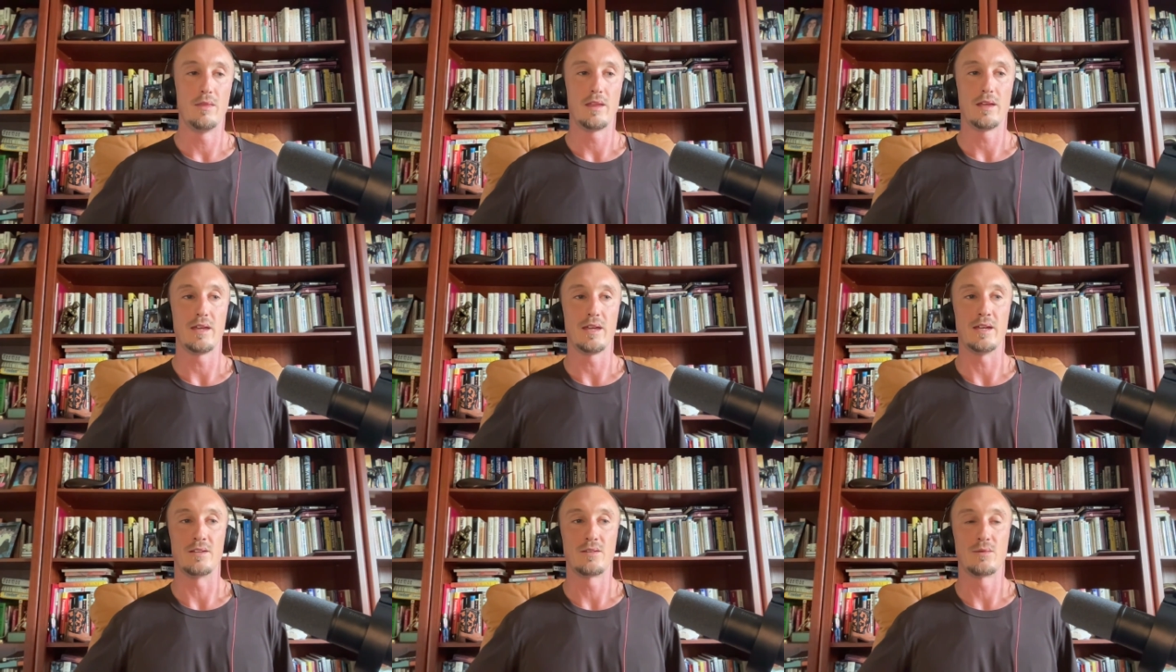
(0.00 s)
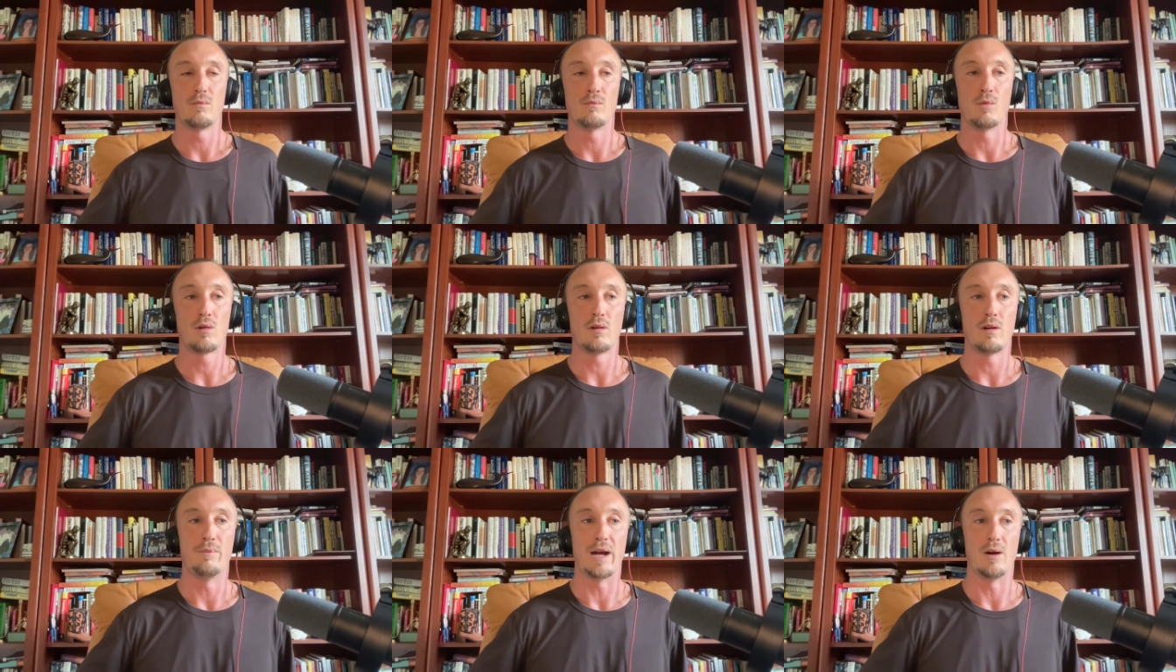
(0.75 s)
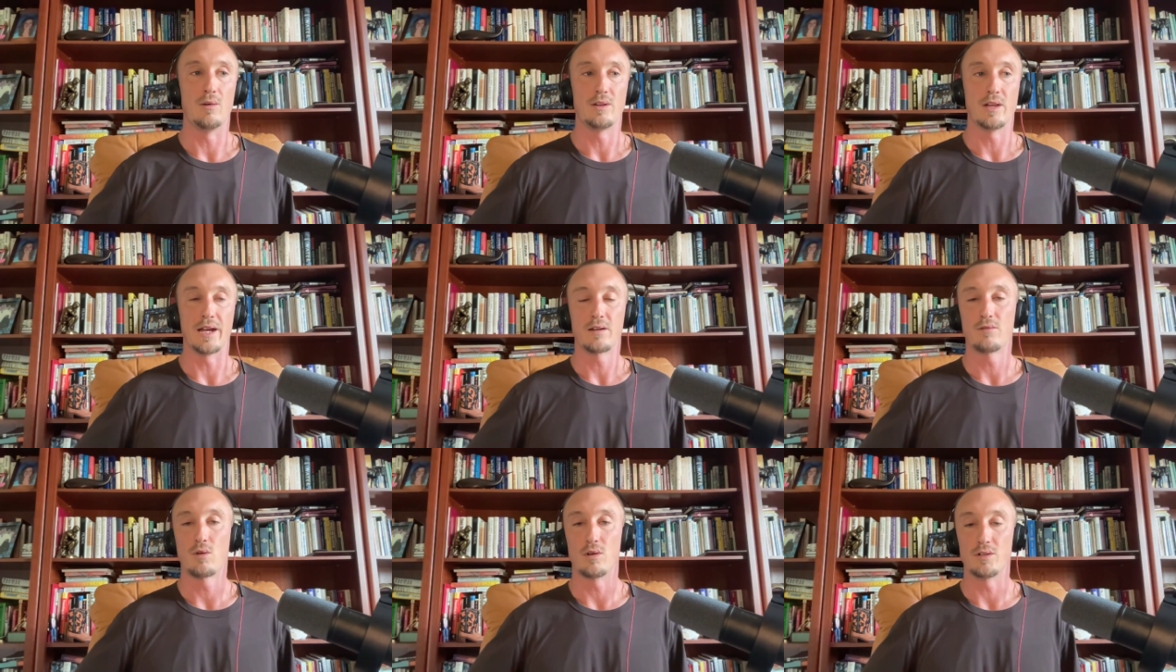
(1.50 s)
it's more about, like, of
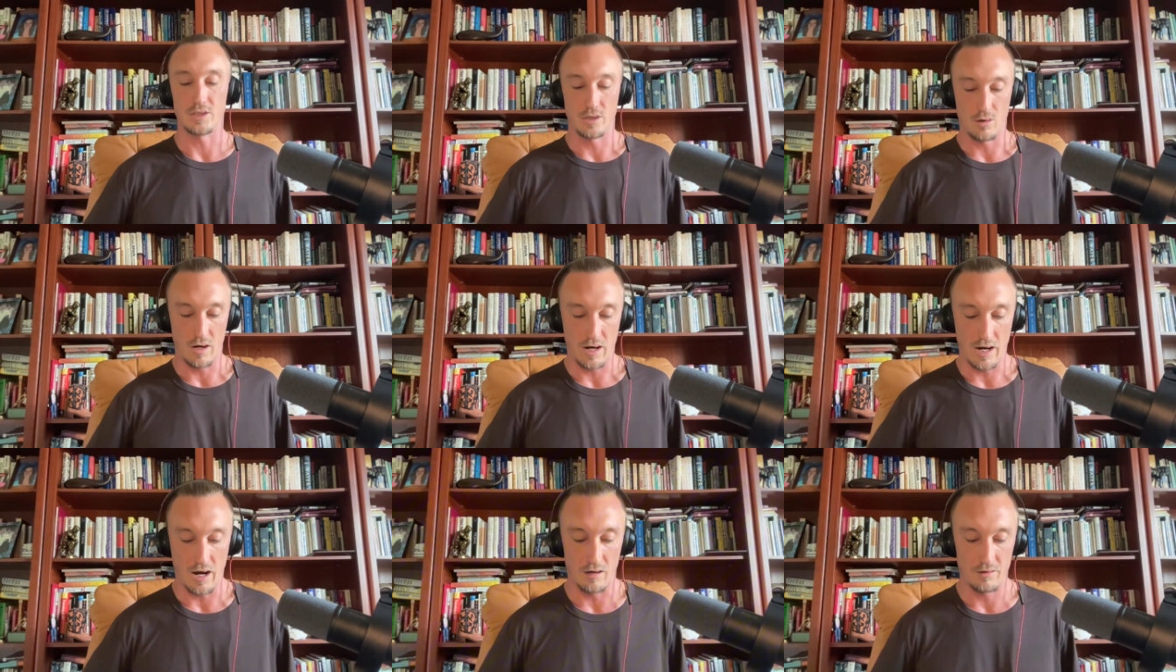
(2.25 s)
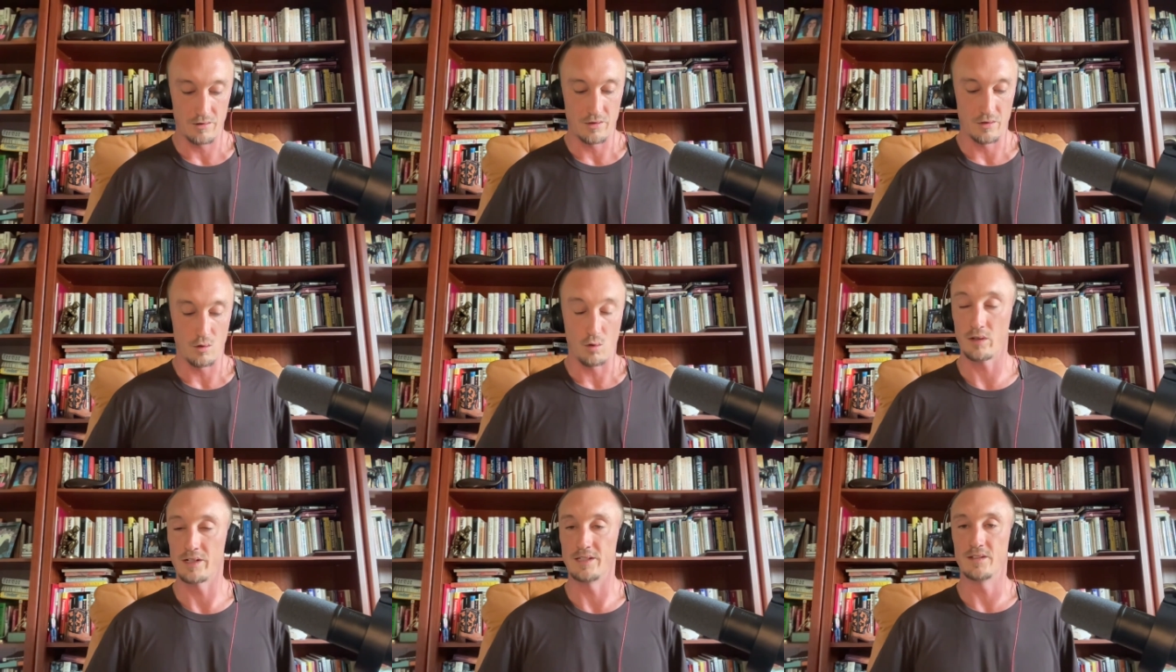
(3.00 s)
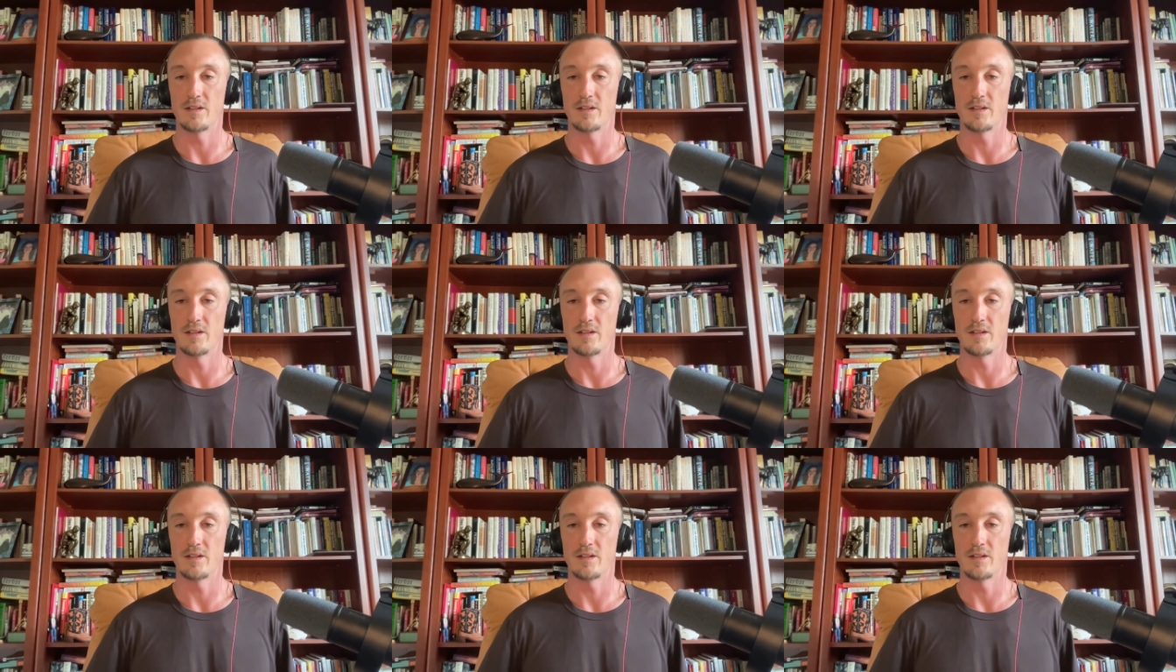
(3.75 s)
course, our the organs in